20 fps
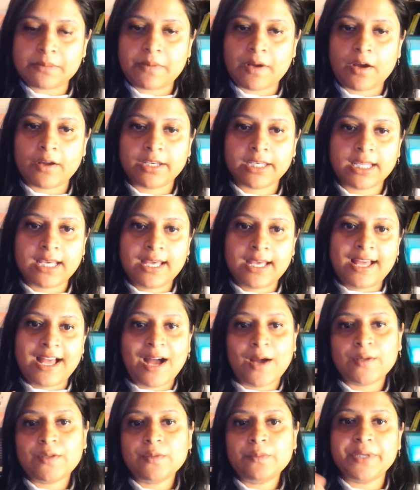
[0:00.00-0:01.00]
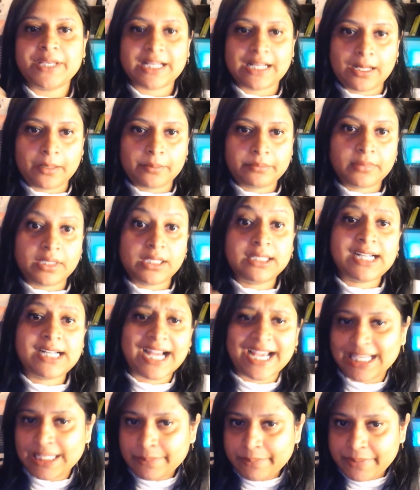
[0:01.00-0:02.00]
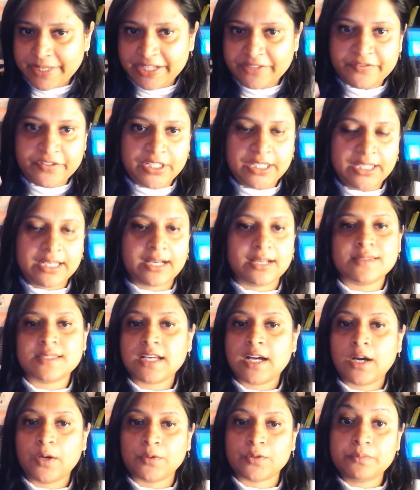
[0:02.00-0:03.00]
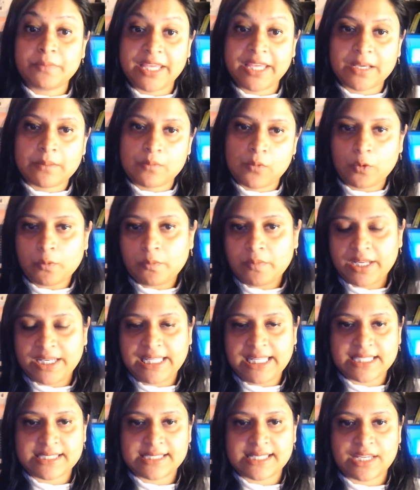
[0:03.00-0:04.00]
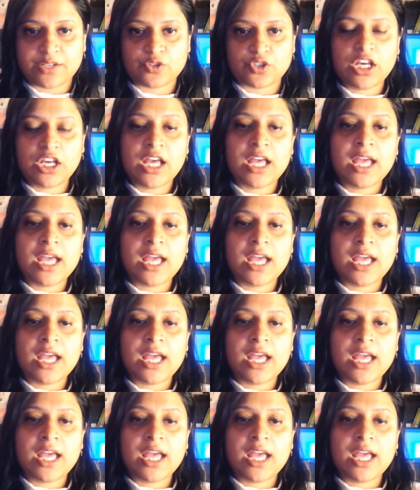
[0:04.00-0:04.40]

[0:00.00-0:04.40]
about how to become a highly paid freelancer, how to make more money, etc.